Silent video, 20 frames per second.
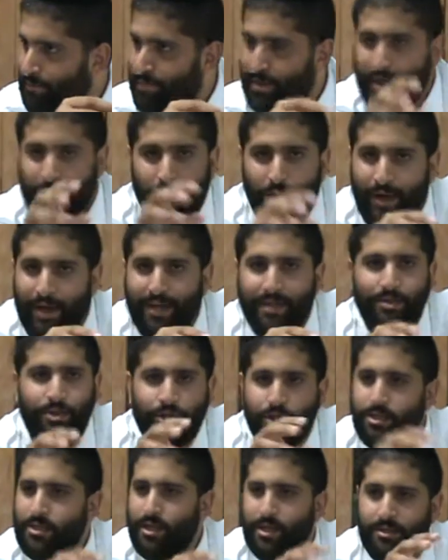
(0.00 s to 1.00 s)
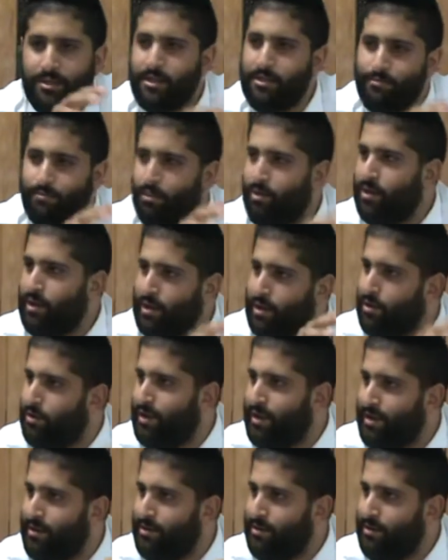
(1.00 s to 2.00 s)
The Kohen, just because he's born a
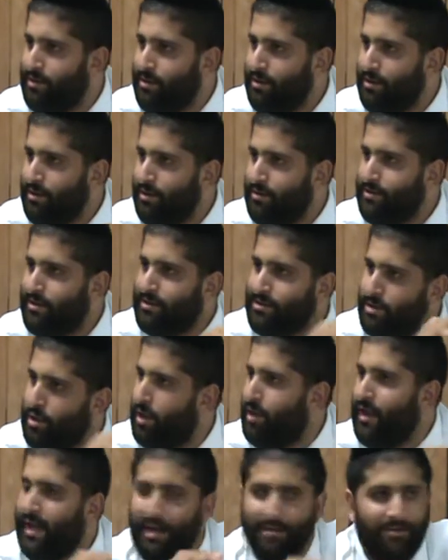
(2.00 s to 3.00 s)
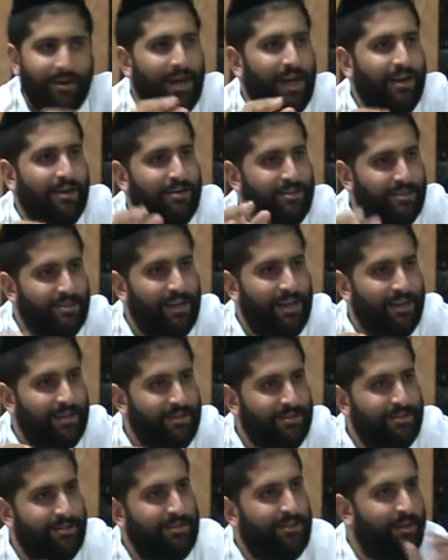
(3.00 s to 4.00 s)
Kohen, does not have a higher
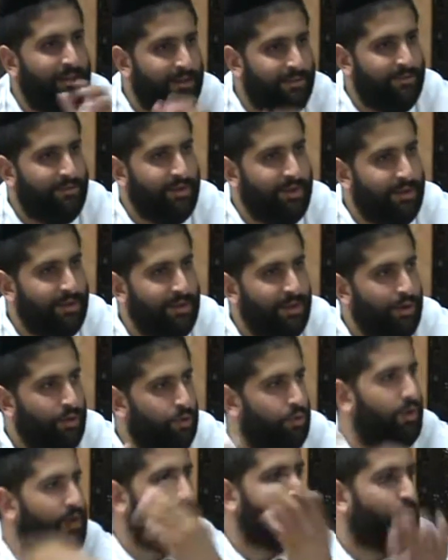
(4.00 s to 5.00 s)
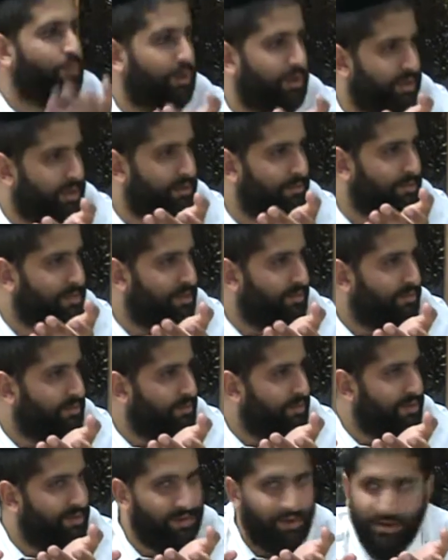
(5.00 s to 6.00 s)
status than the Levi who has worked himself to
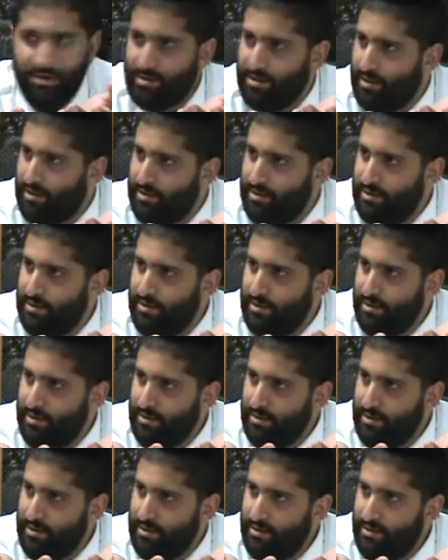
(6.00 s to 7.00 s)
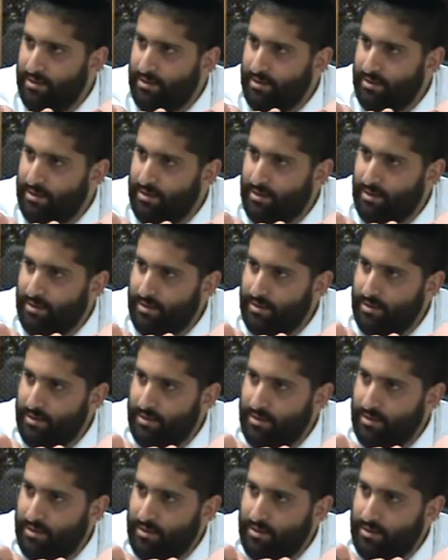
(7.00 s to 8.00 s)
be a Torah scholar. So
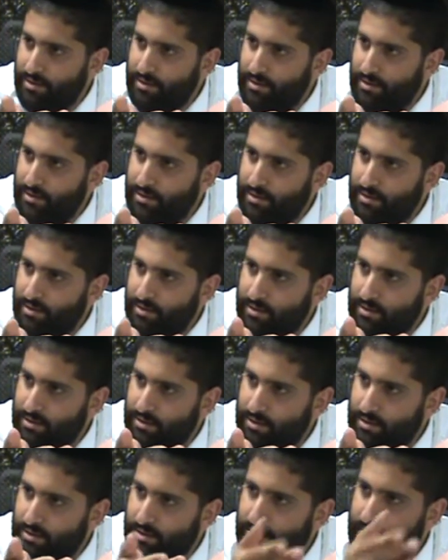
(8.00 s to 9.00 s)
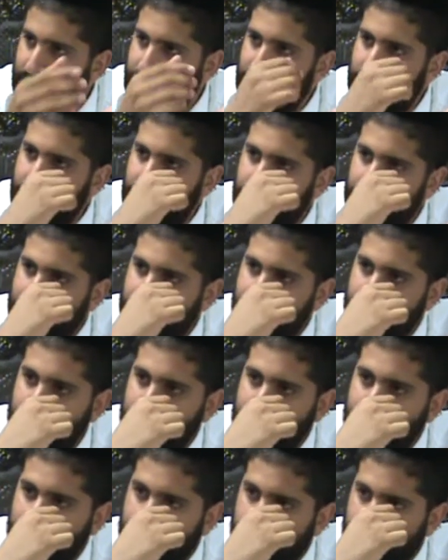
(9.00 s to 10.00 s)
the Torah scholar who's a
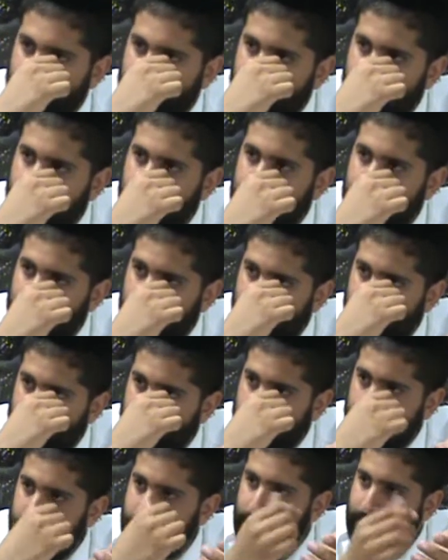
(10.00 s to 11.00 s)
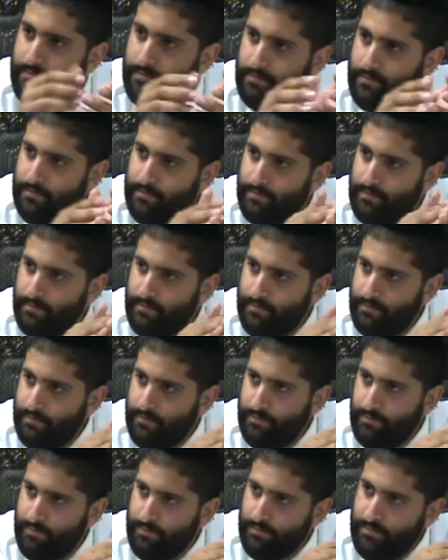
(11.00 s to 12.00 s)
mamzer, he's
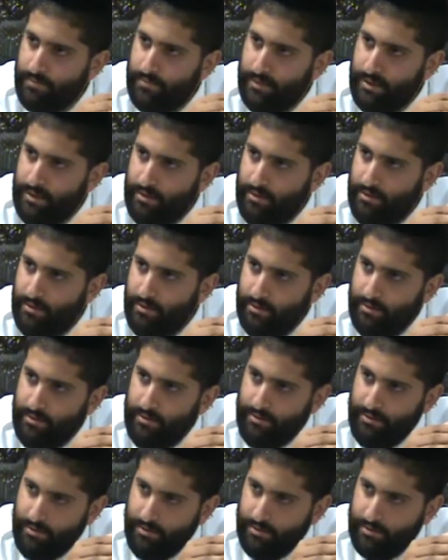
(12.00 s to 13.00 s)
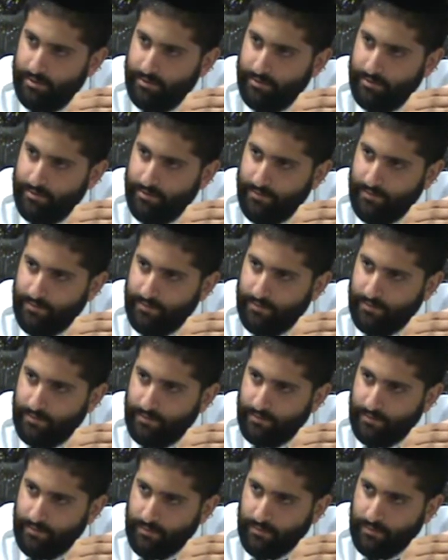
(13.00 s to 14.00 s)
really elevated himself, but he can't marry
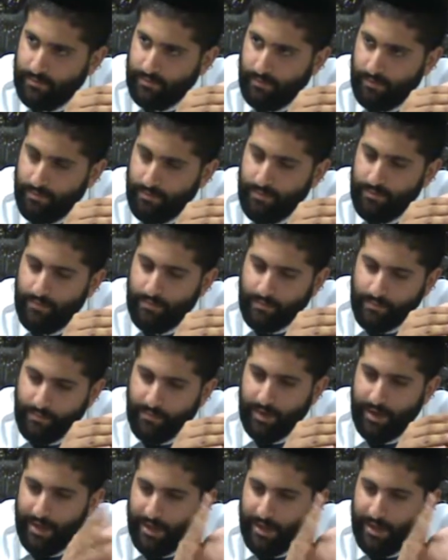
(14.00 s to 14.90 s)
a Jewish person.